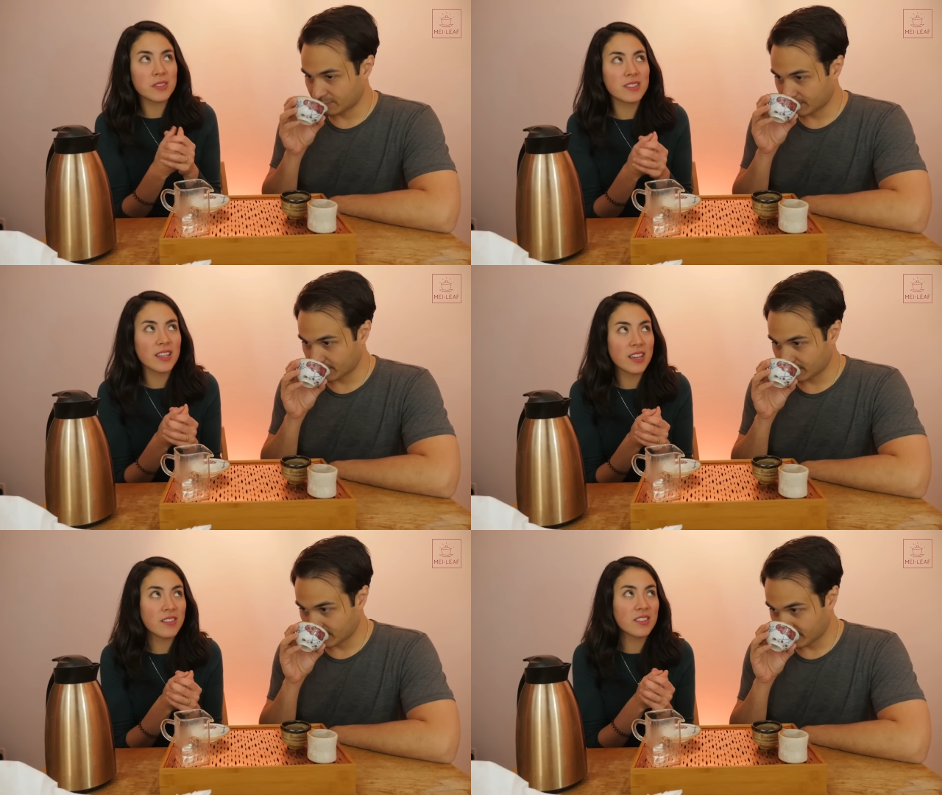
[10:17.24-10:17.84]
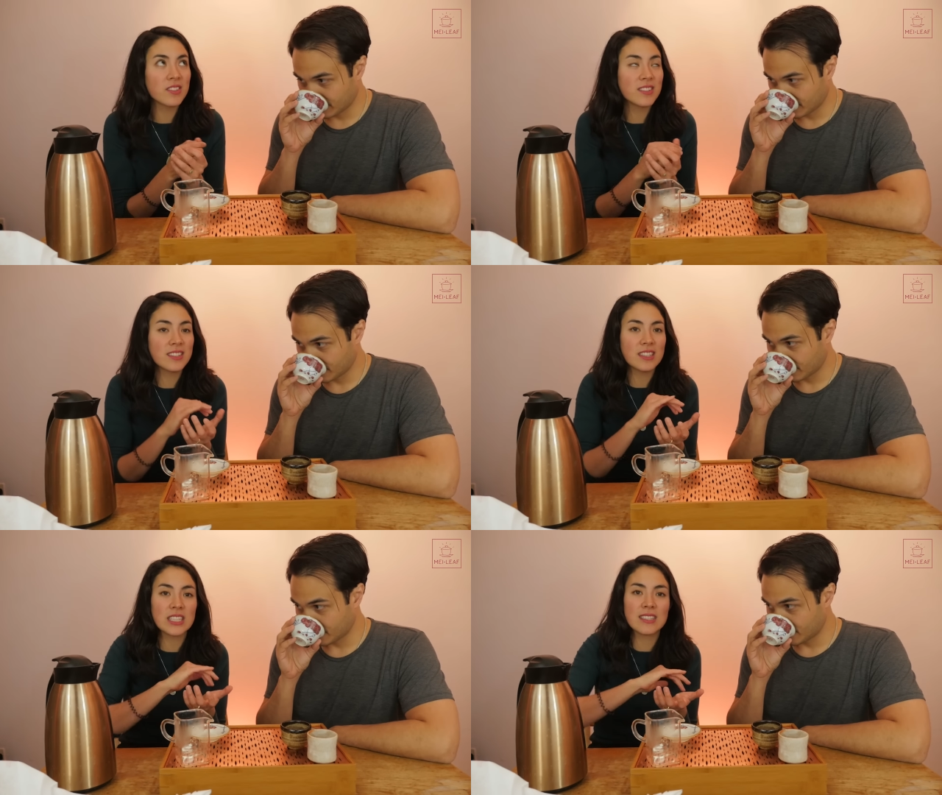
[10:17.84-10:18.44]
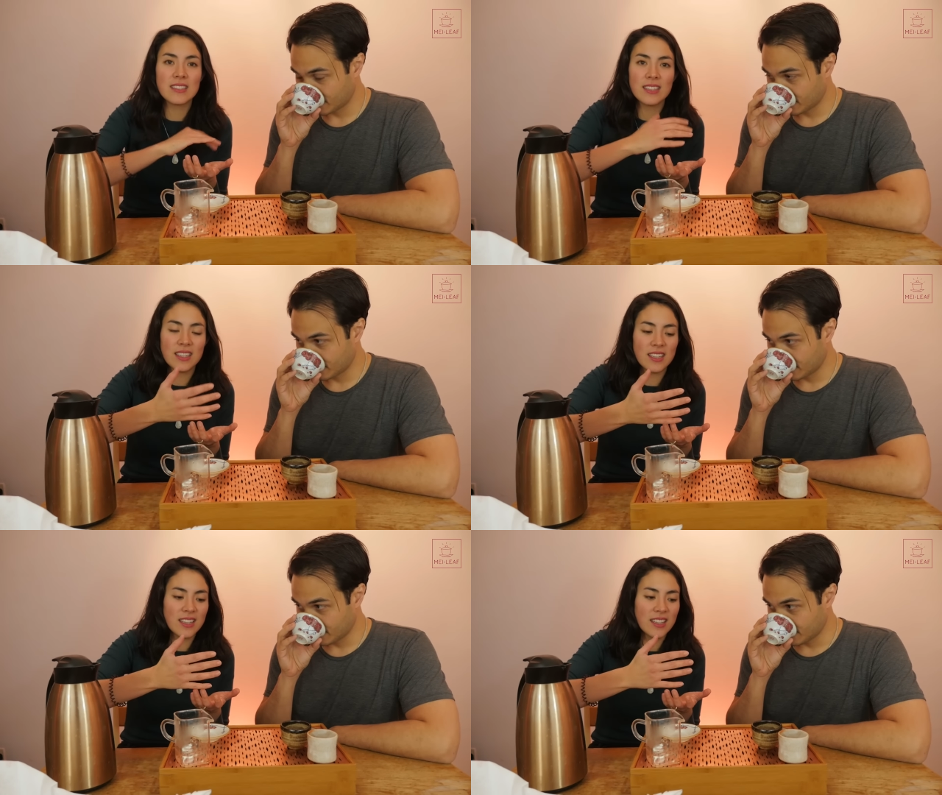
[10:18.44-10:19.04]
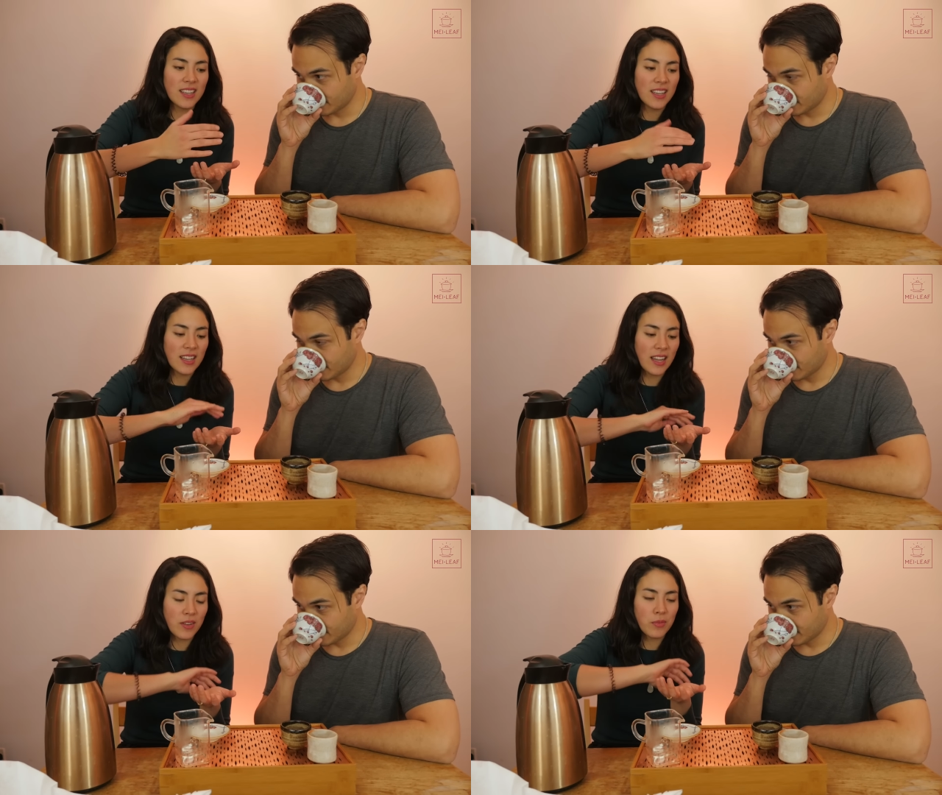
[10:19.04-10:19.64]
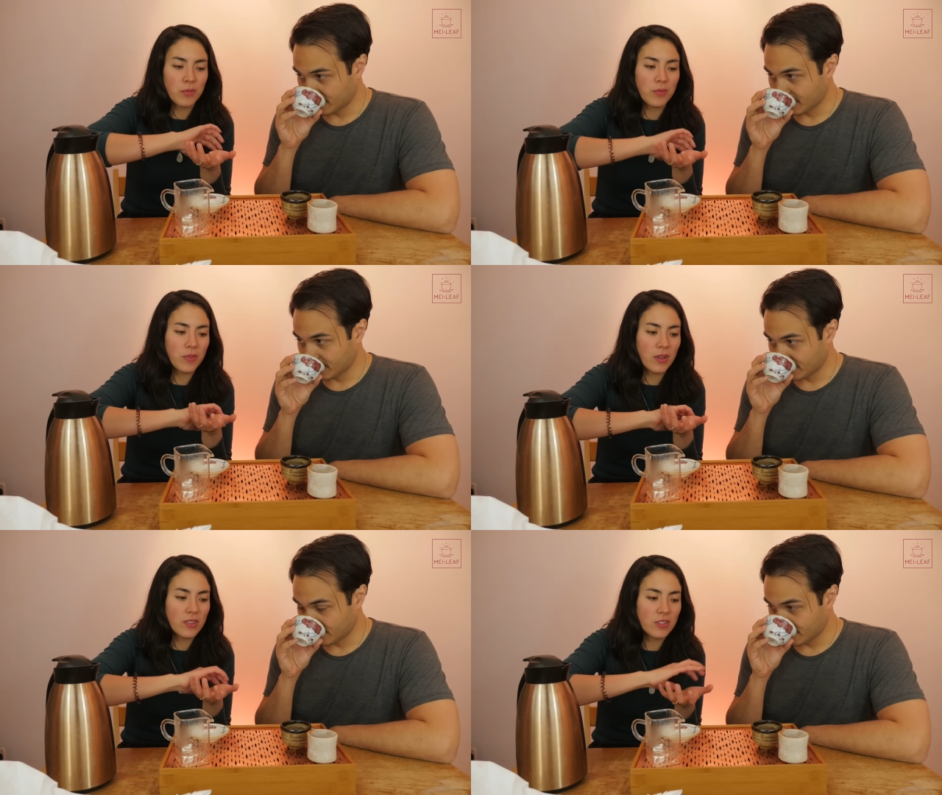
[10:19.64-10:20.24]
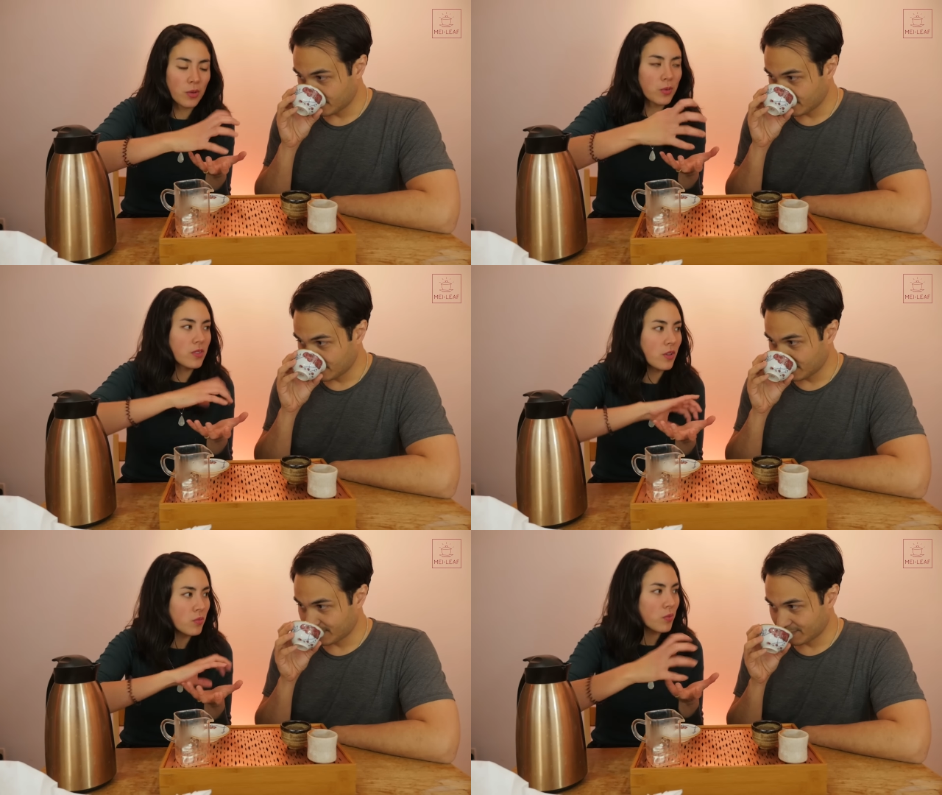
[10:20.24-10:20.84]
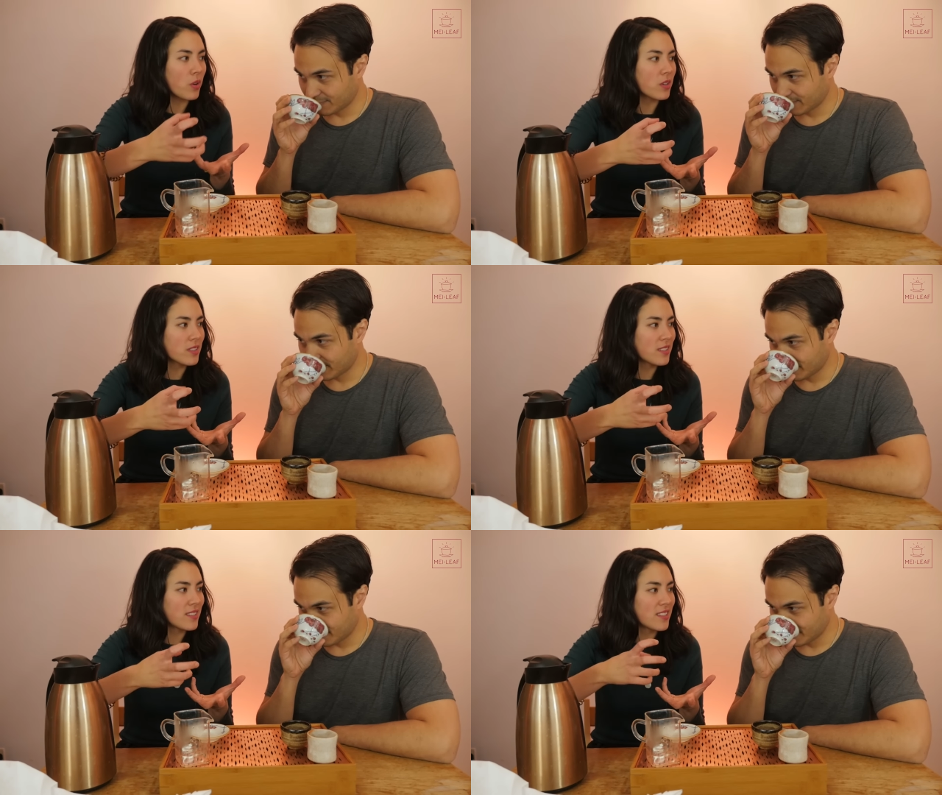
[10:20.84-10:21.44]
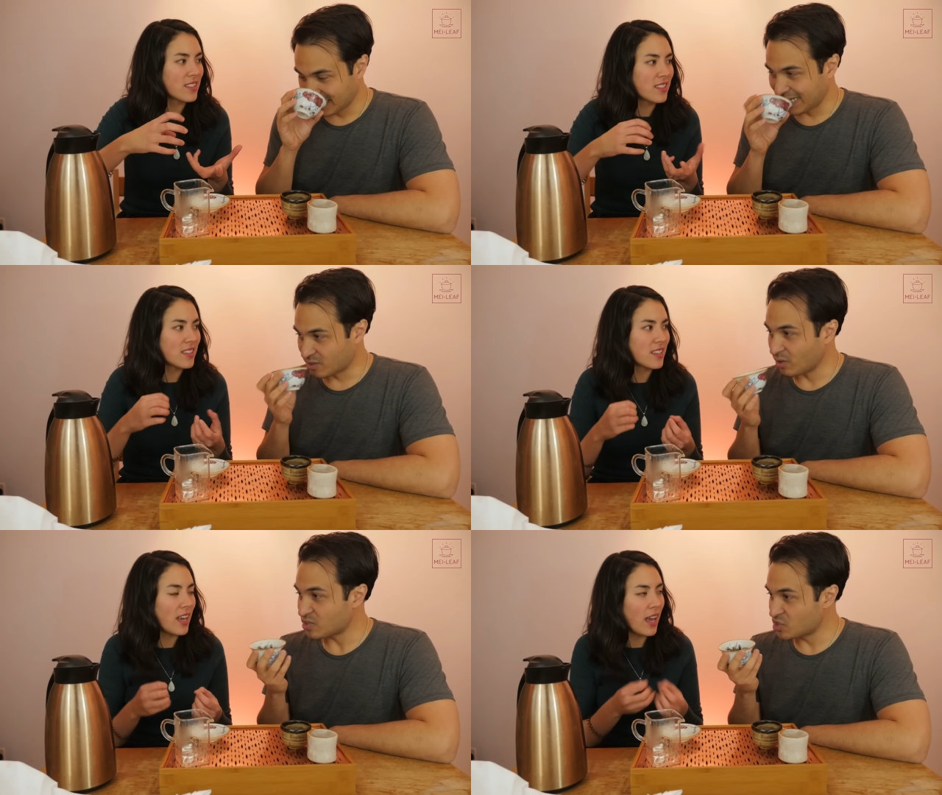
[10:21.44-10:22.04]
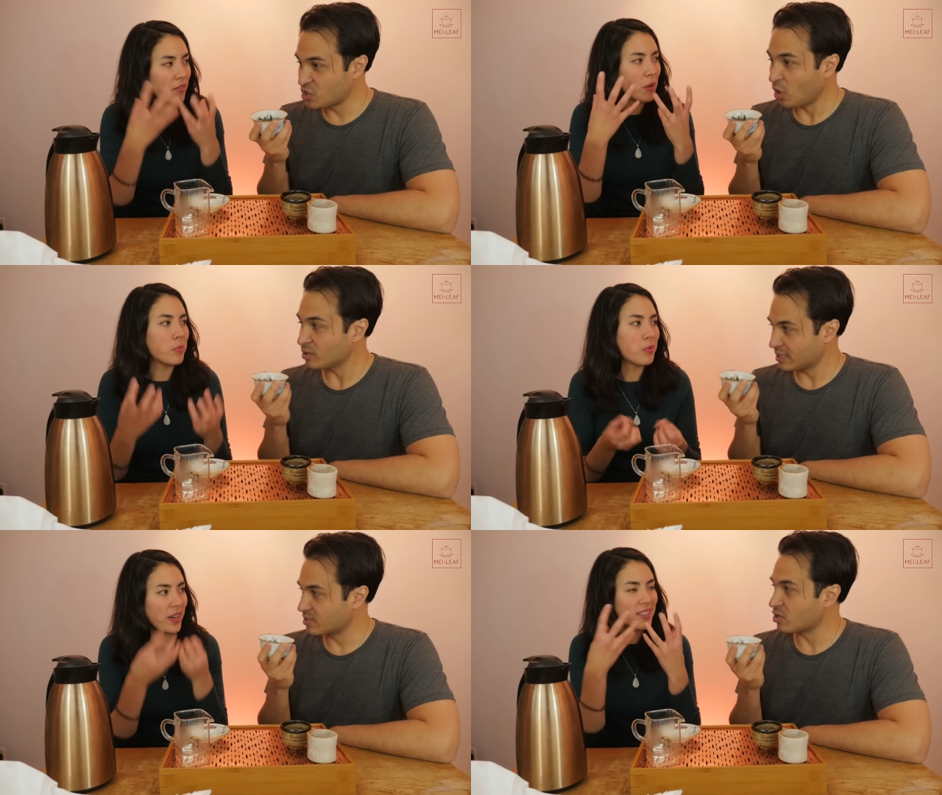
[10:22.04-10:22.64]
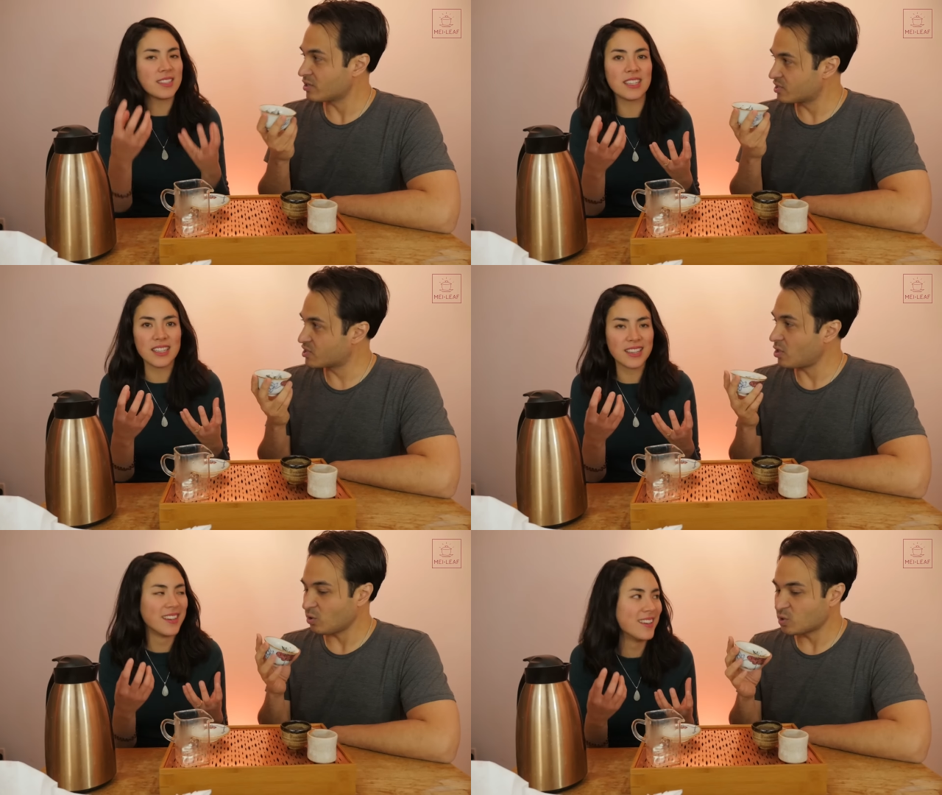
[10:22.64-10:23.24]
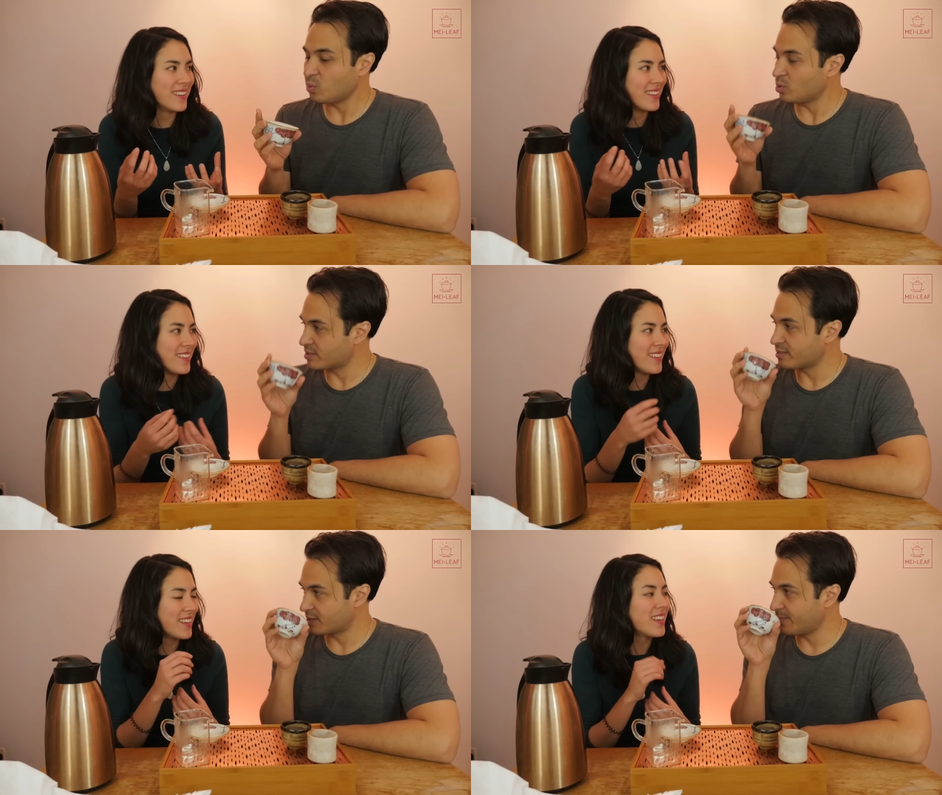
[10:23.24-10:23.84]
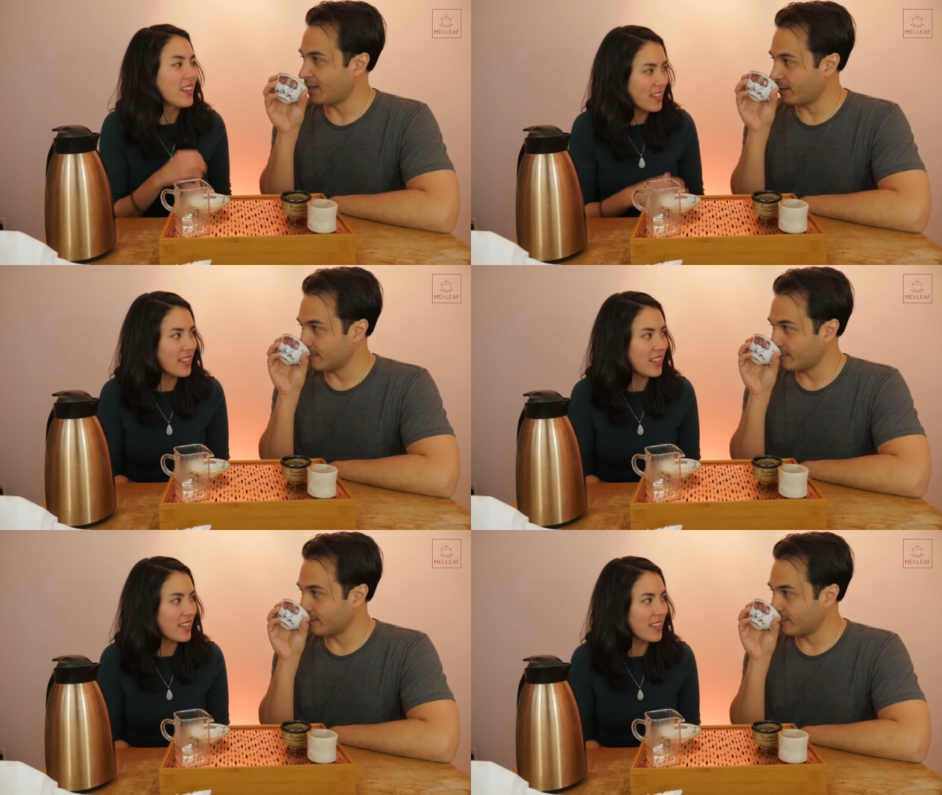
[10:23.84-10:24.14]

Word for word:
Speaker 1: was saying, which was a sea like salt on rocks.
Speaker 2: It's got salt. It's got a salt water smell.